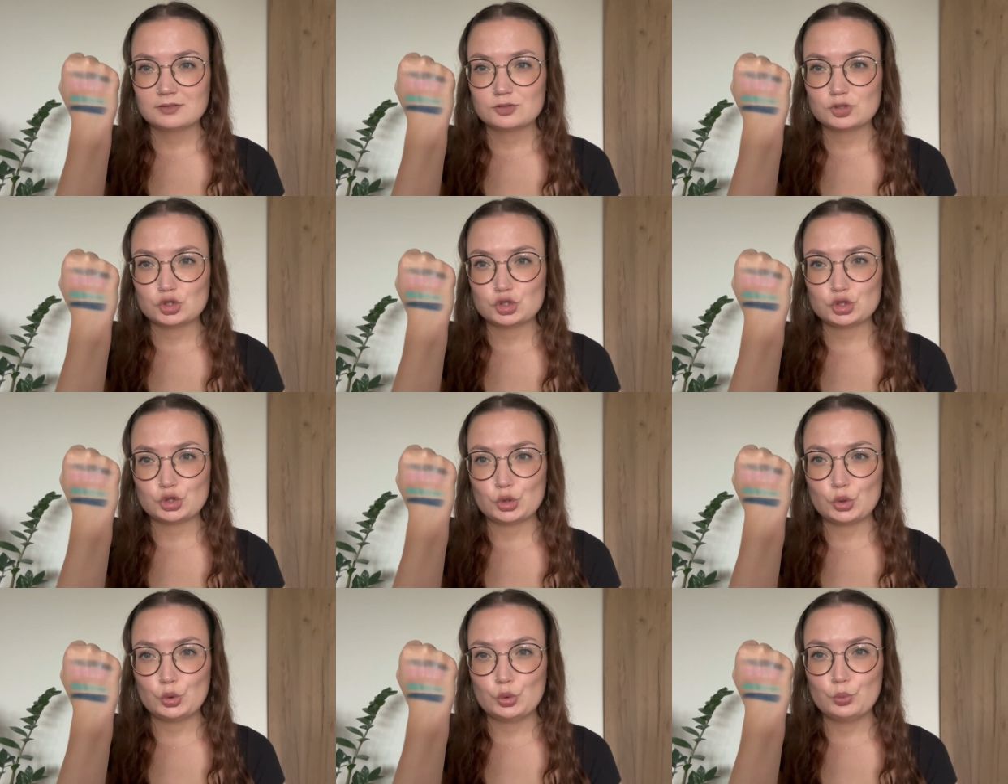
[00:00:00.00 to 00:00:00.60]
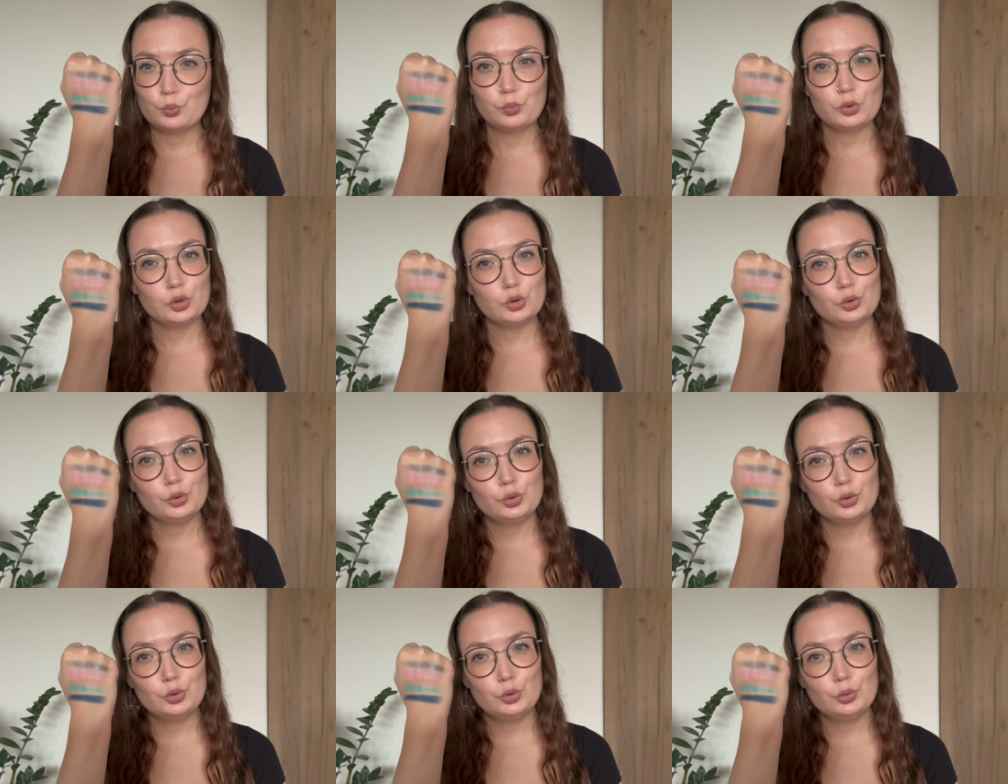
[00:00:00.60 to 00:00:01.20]
So
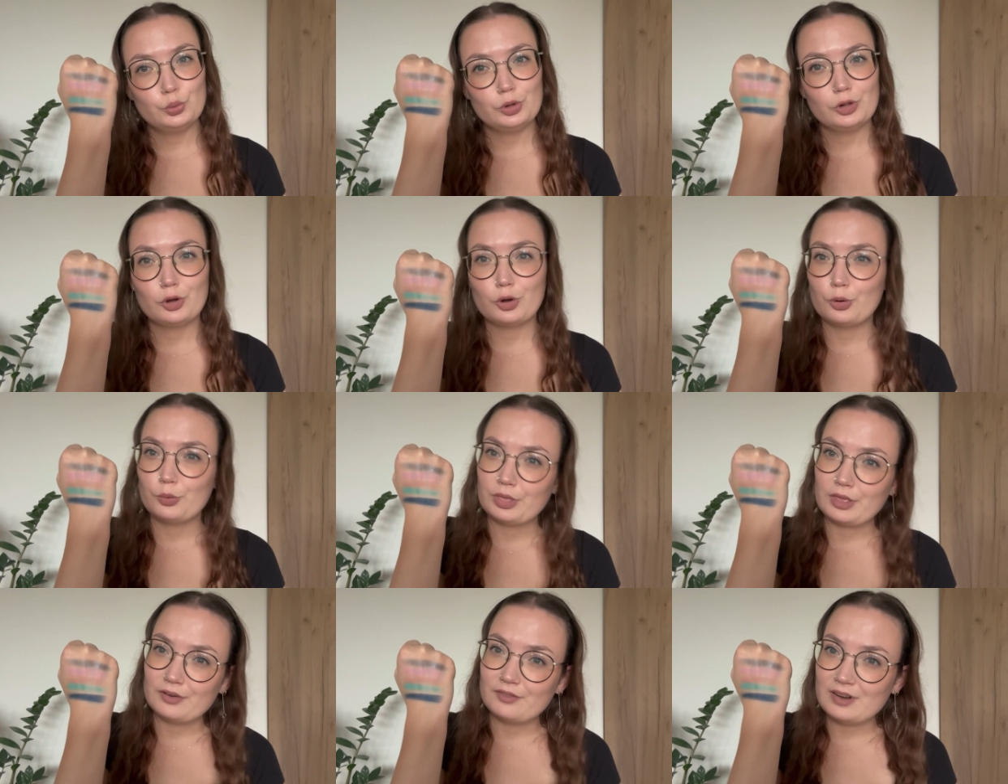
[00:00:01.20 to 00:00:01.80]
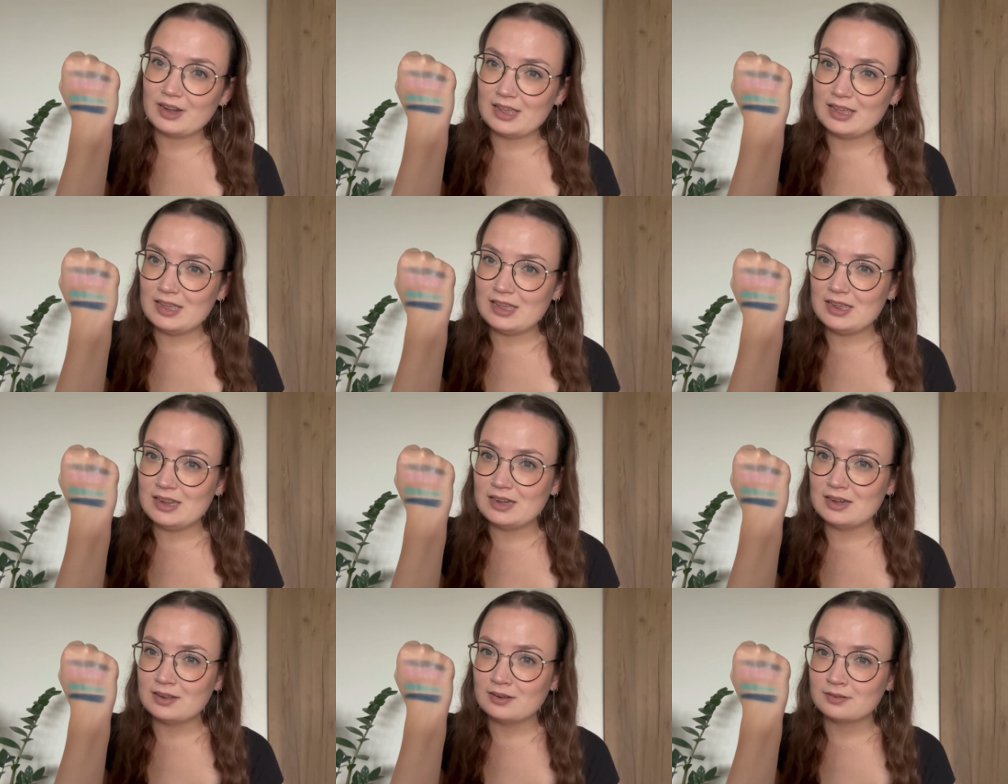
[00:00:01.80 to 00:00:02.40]
blue will go with the
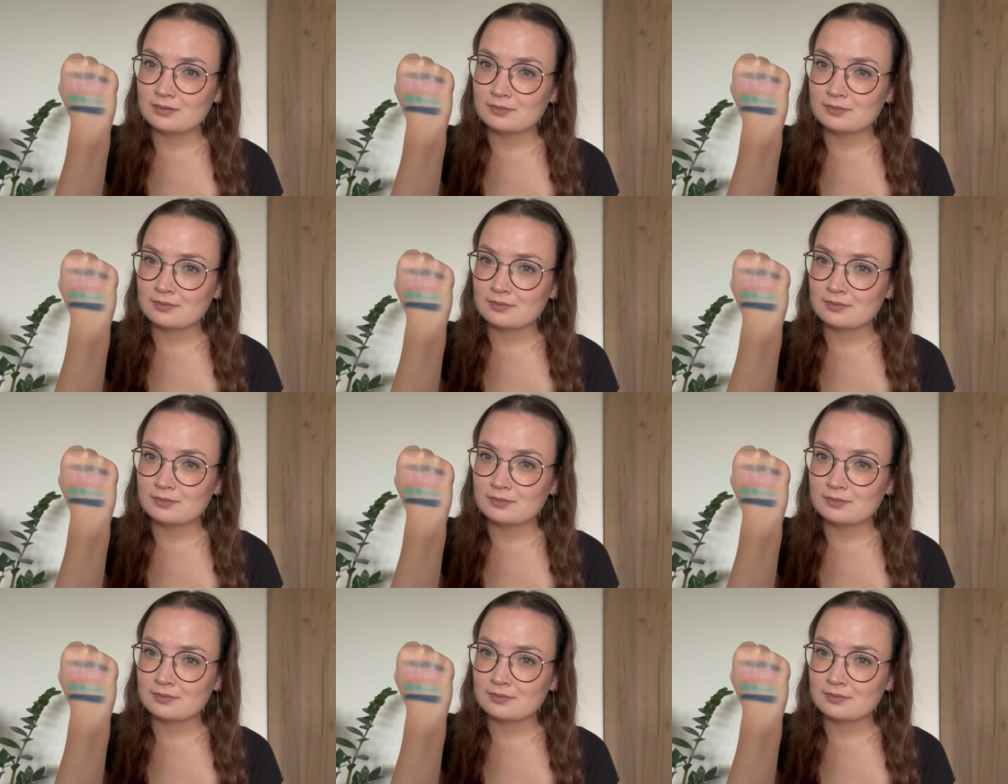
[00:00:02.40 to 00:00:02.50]
rain.